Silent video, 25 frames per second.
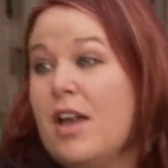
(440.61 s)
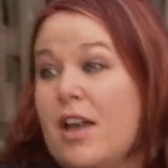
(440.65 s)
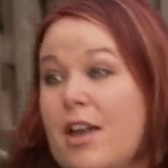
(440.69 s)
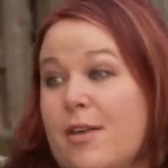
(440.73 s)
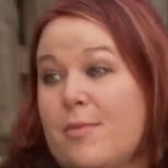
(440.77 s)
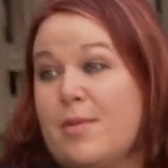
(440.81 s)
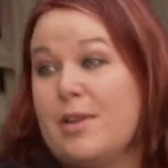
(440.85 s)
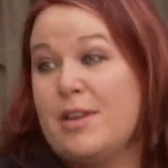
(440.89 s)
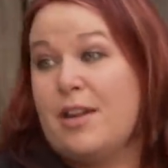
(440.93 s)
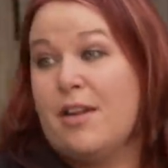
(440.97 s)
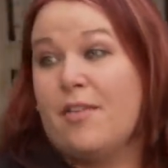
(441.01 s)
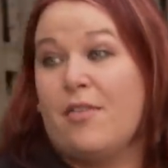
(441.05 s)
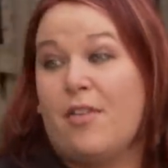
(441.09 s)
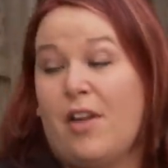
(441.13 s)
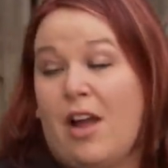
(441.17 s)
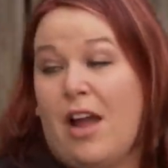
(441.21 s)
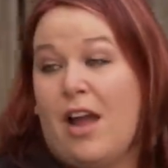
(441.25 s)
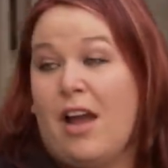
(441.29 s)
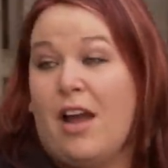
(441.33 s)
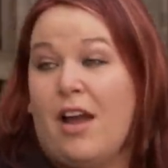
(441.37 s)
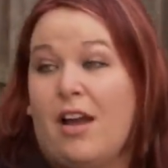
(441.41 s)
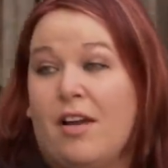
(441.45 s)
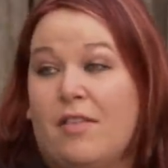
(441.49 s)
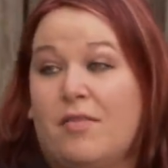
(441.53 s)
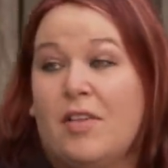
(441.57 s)
and we never
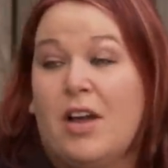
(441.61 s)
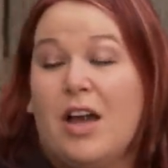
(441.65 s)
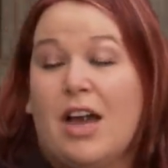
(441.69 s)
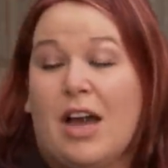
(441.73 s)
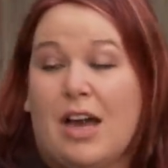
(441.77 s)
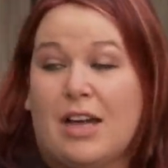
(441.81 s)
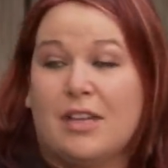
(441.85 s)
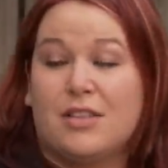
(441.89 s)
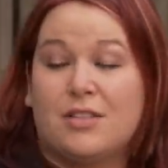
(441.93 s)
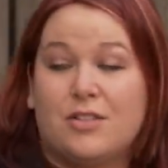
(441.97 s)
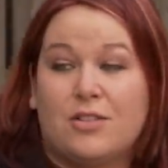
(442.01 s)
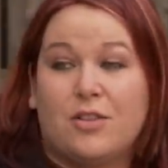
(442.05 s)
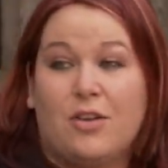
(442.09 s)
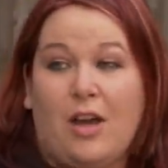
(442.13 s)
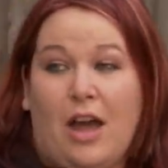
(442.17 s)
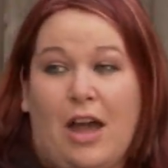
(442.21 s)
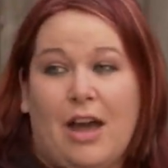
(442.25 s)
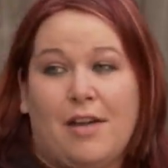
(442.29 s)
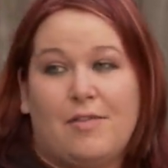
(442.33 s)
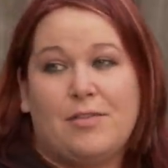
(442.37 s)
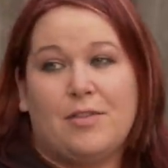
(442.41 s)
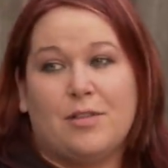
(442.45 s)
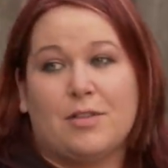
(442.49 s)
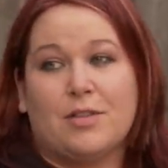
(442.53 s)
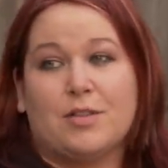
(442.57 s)
have, I still
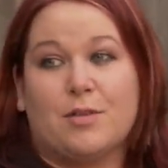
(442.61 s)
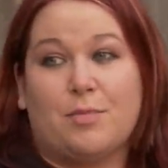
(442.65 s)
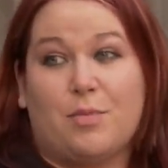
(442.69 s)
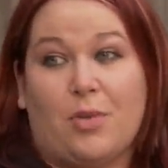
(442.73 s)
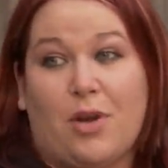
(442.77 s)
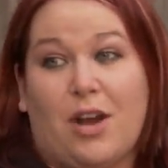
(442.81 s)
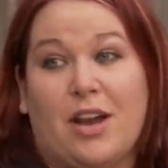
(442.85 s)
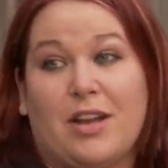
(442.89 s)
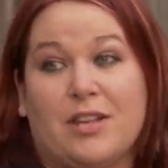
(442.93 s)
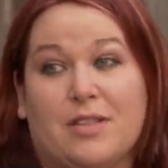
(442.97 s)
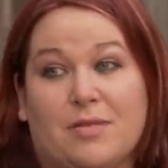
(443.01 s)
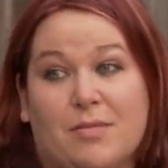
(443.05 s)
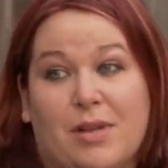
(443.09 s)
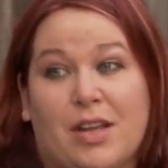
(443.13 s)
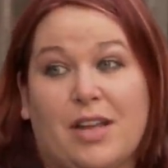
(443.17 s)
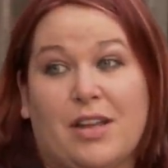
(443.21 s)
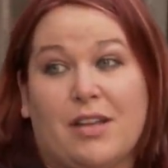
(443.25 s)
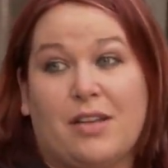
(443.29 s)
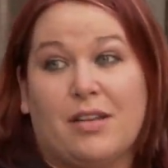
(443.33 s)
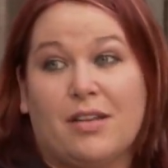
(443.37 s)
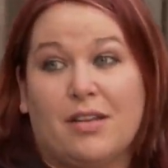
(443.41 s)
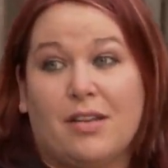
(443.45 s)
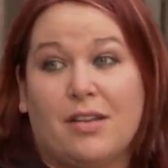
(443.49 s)
have you as a bridesmaid.